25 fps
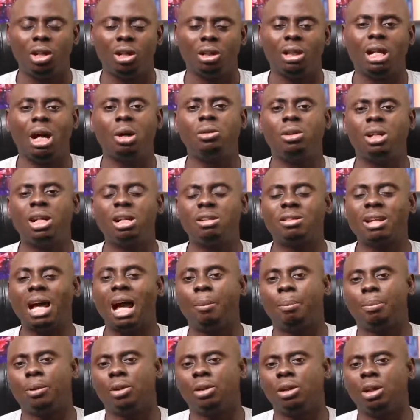Now, this
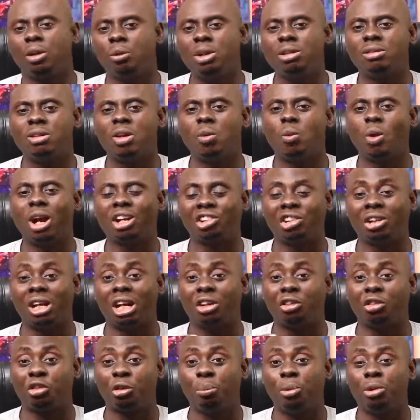happened. The reason why she
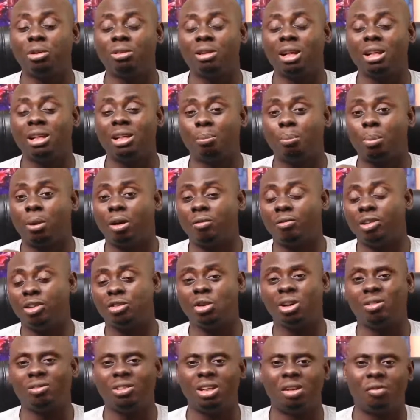attributed the
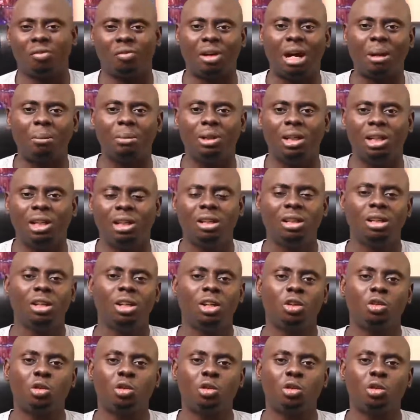poverty of their family